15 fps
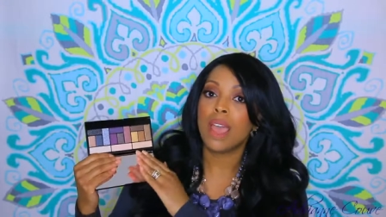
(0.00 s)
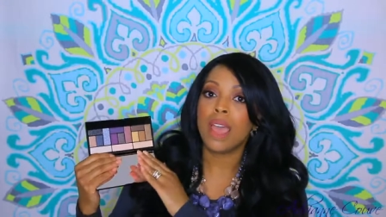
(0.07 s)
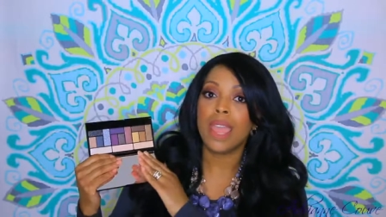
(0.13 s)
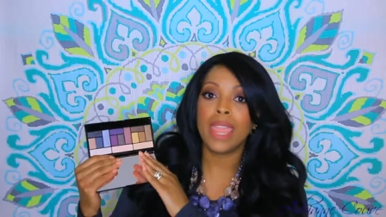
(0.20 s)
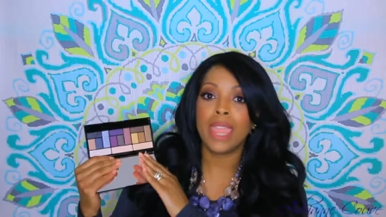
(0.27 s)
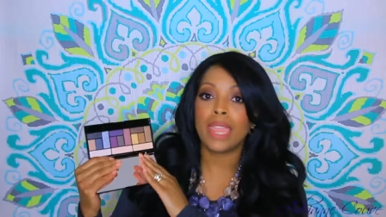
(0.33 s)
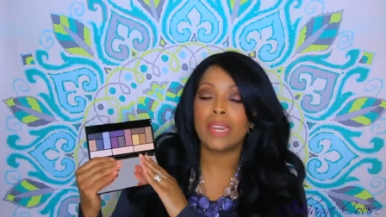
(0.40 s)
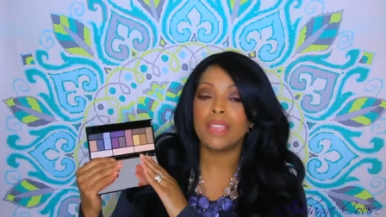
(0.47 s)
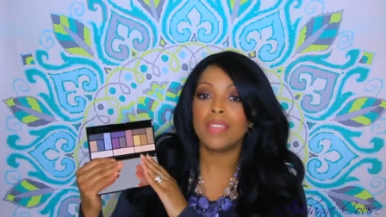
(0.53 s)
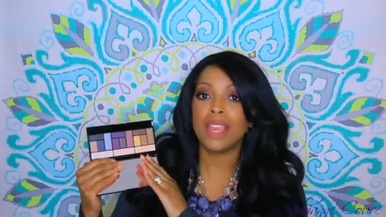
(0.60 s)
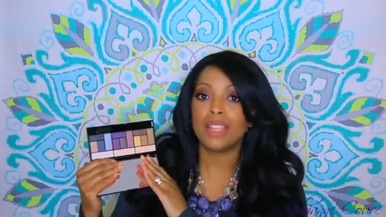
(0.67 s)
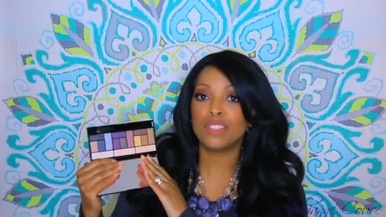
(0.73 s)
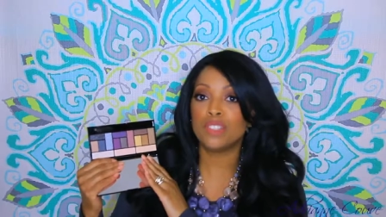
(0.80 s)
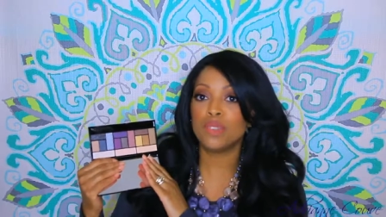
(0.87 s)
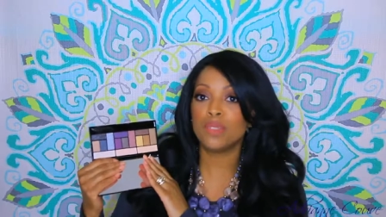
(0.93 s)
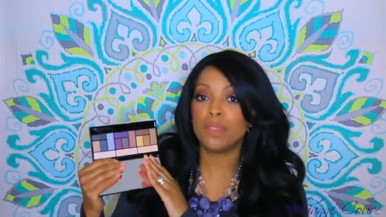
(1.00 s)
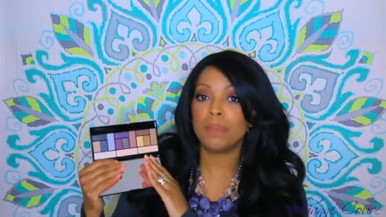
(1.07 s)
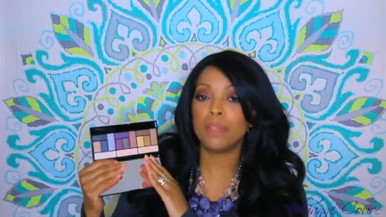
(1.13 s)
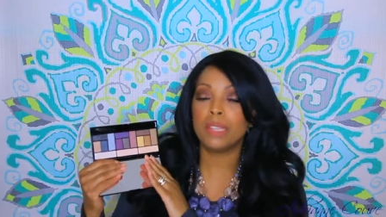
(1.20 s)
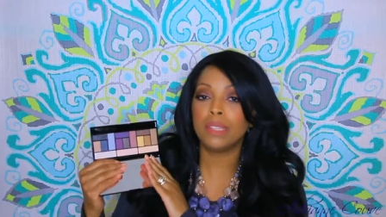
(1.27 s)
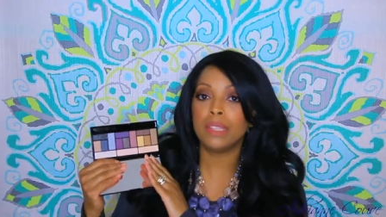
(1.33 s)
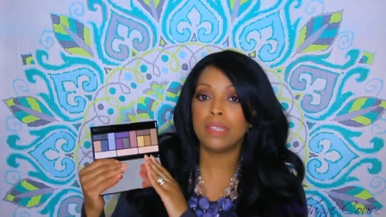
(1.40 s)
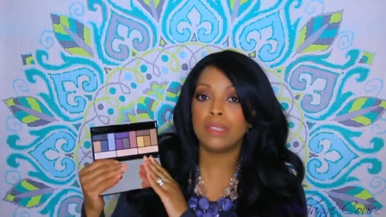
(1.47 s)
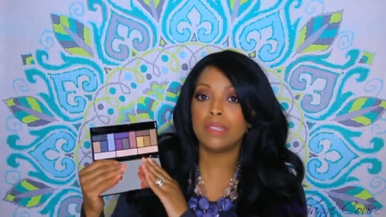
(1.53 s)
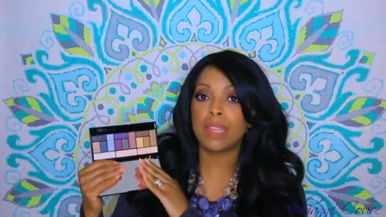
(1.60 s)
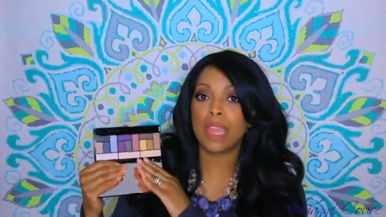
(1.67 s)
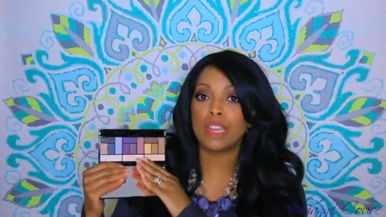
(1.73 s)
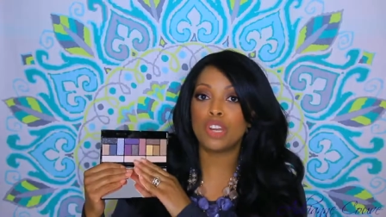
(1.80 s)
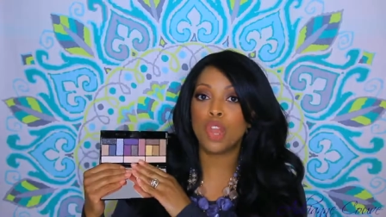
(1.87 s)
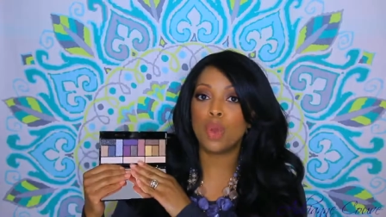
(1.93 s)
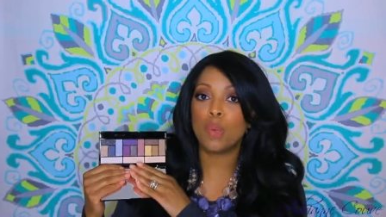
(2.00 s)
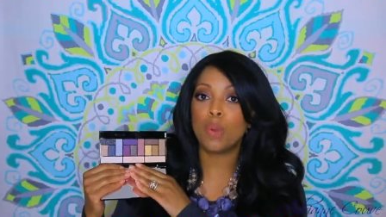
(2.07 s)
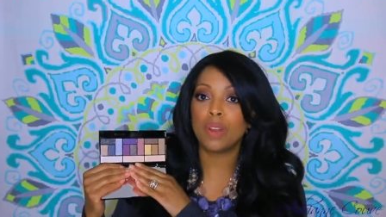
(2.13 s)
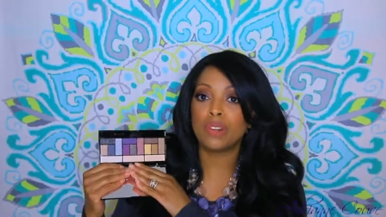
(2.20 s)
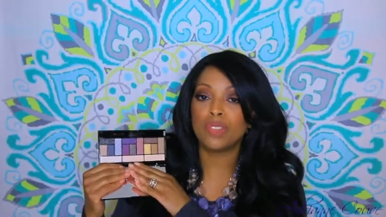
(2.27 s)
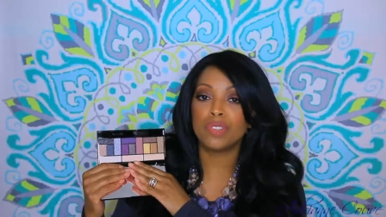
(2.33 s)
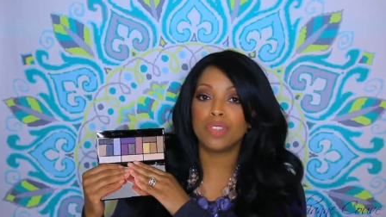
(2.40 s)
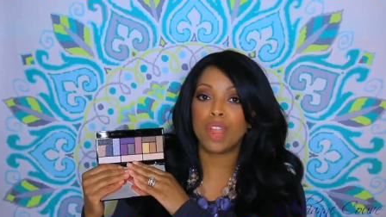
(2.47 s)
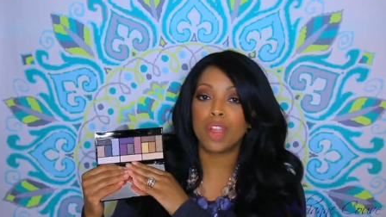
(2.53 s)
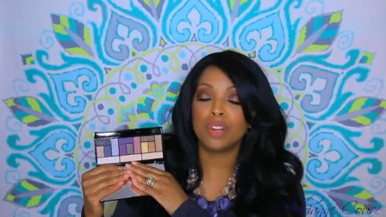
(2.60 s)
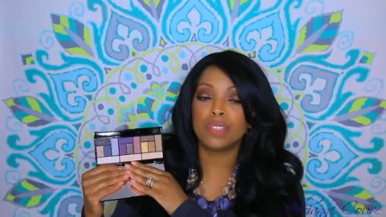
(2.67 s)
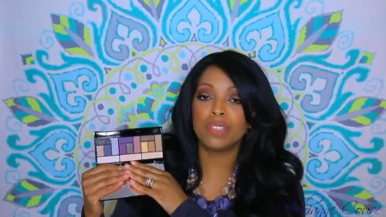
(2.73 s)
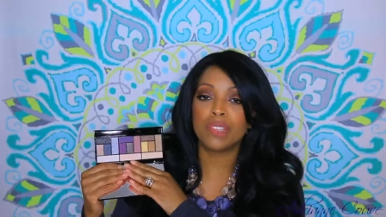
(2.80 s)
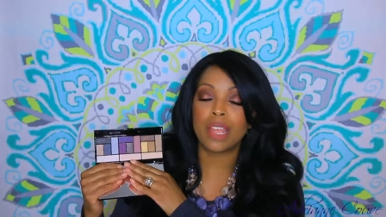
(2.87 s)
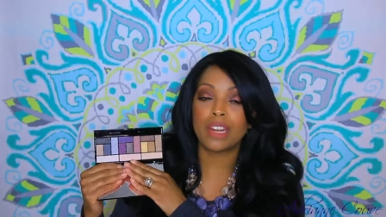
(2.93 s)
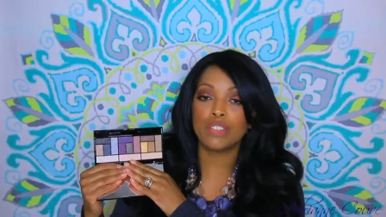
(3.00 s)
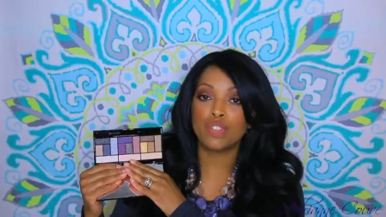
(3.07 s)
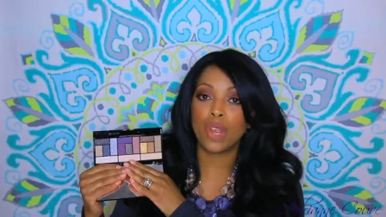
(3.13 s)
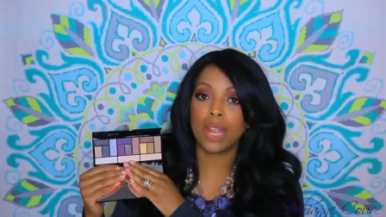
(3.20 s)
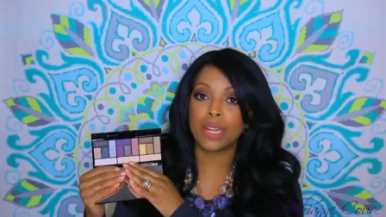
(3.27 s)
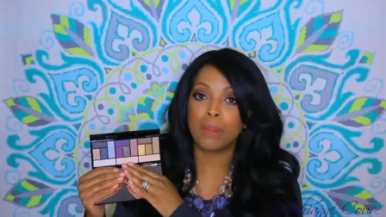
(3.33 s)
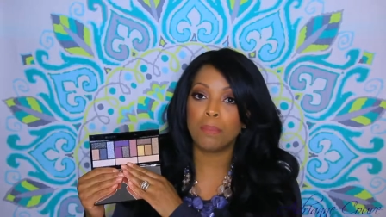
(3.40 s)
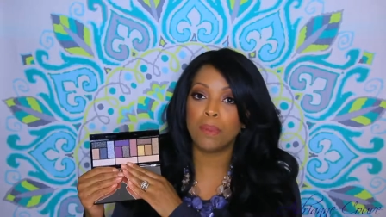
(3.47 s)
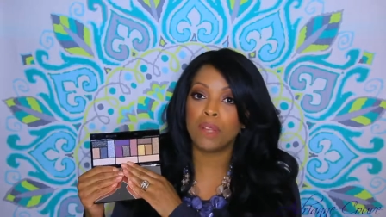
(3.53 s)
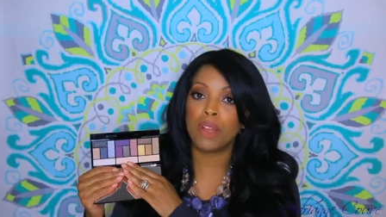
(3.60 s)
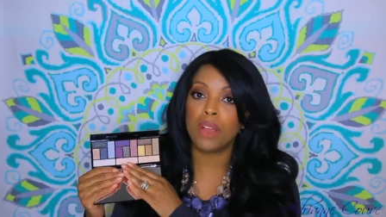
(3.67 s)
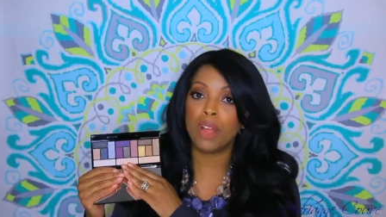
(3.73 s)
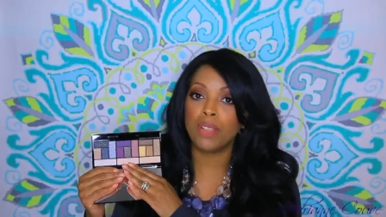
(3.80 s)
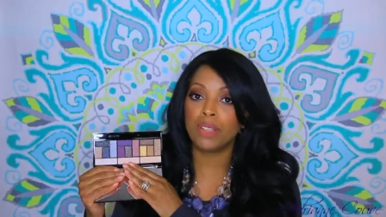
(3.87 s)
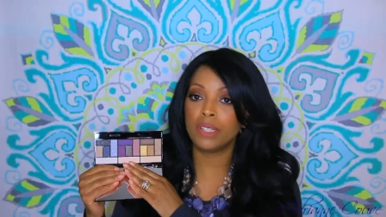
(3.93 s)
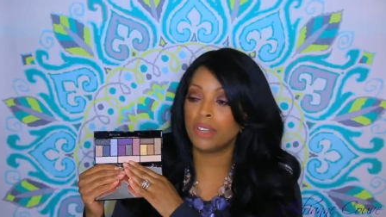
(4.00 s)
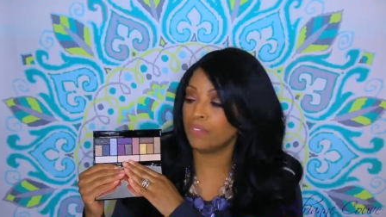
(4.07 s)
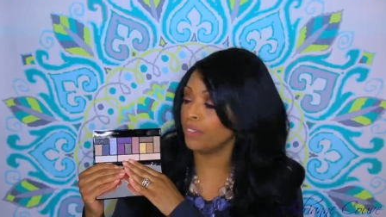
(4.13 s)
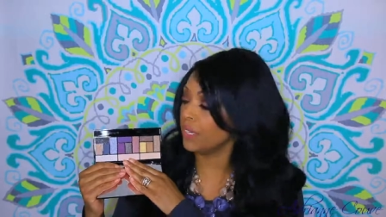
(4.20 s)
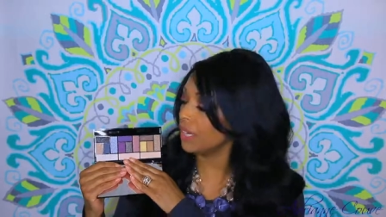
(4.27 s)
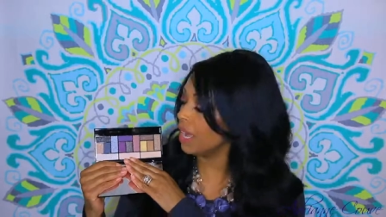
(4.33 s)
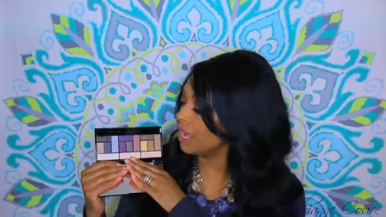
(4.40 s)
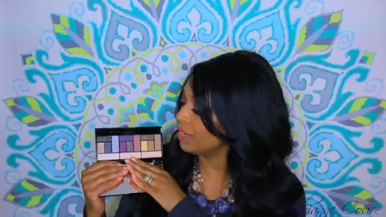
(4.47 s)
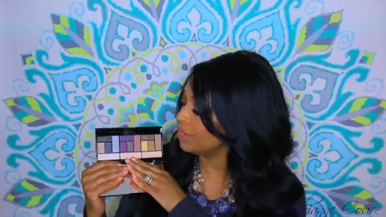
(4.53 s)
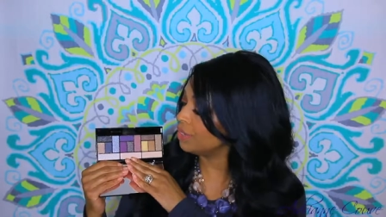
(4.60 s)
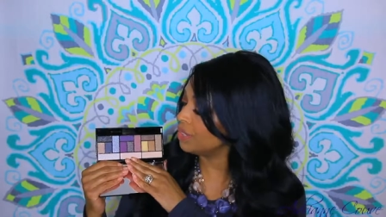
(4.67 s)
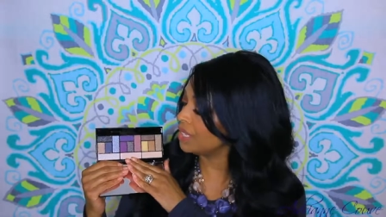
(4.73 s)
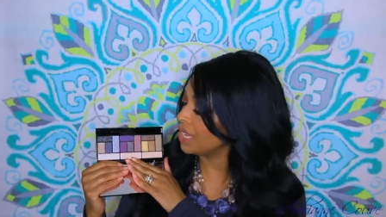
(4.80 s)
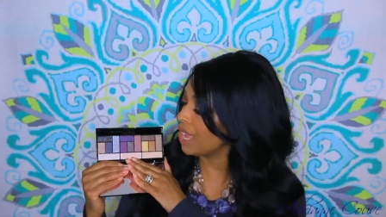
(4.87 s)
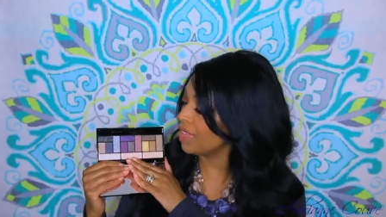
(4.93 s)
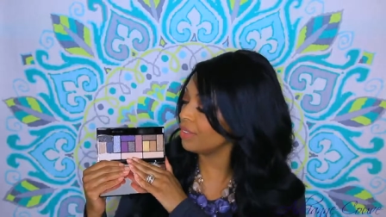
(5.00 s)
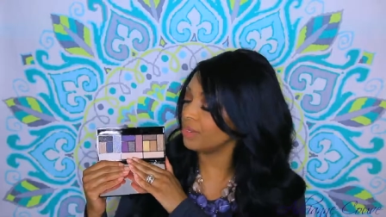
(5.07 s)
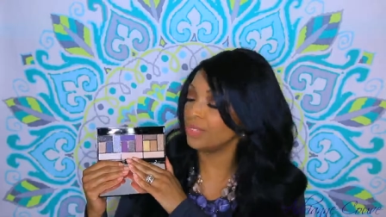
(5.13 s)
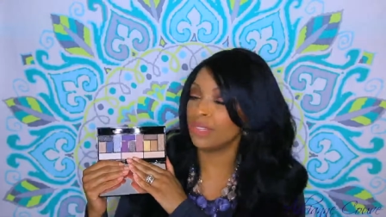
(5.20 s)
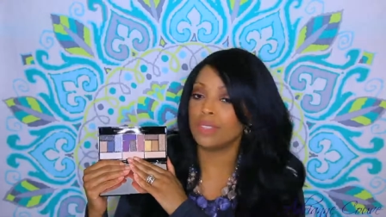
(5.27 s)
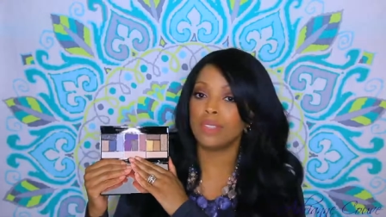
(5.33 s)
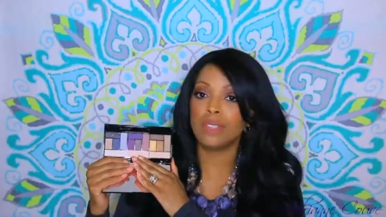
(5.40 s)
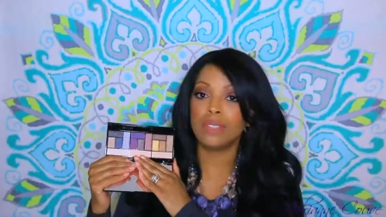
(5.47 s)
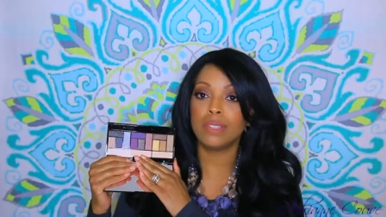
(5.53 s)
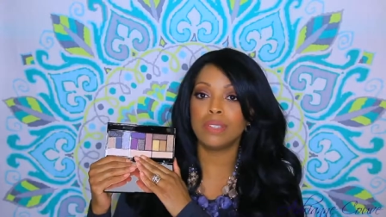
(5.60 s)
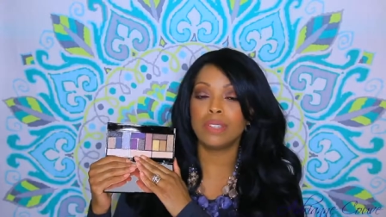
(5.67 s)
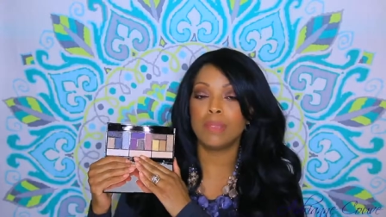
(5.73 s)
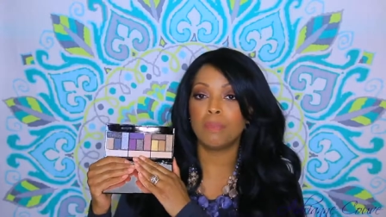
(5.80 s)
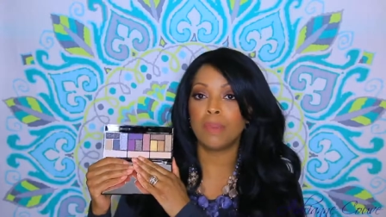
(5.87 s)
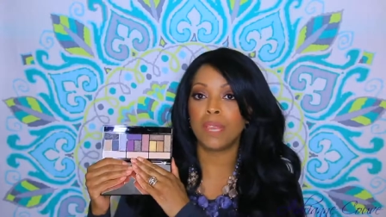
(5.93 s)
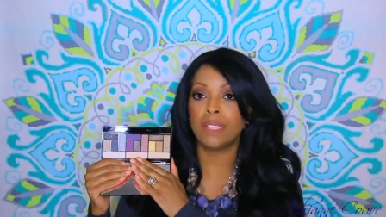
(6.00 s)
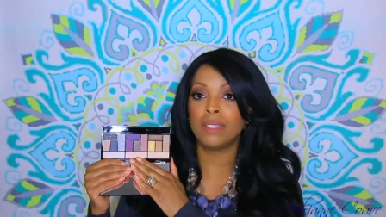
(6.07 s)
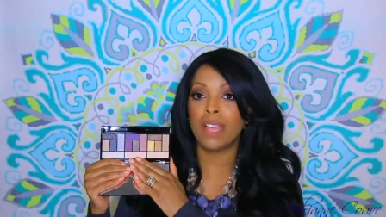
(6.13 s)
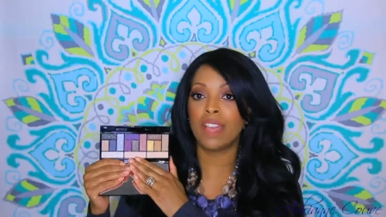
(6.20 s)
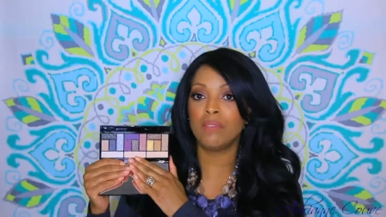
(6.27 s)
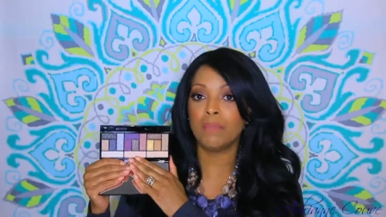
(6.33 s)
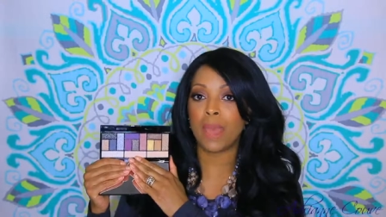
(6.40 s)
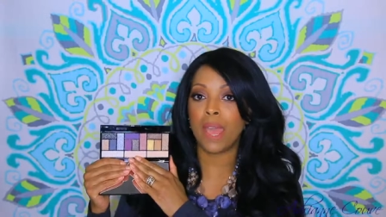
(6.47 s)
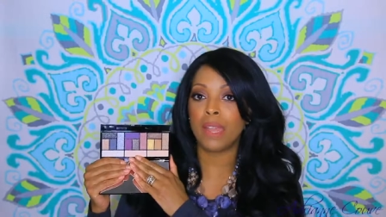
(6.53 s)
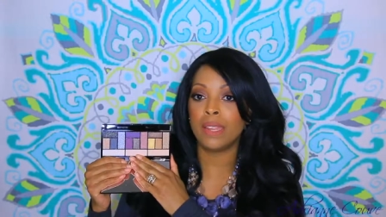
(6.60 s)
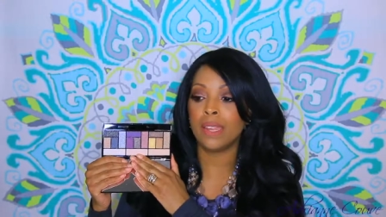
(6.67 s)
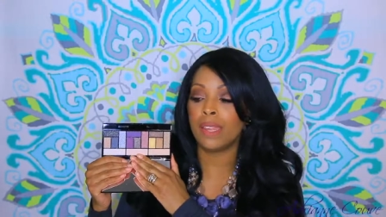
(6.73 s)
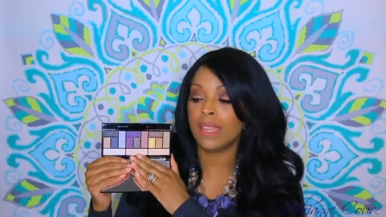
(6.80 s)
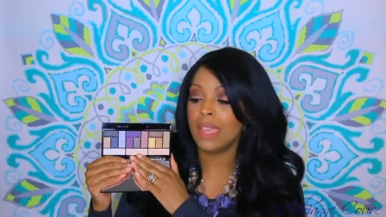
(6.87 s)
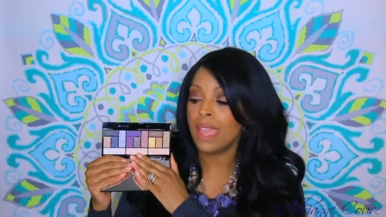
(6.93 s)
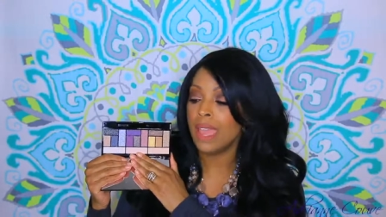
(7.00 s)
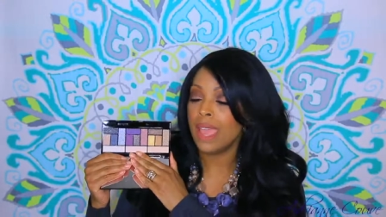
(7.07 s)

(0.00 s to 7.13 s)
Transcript: Handing that to them, at least they know where to start instead of trying to put all the different colors together. So this is the Big Love palette,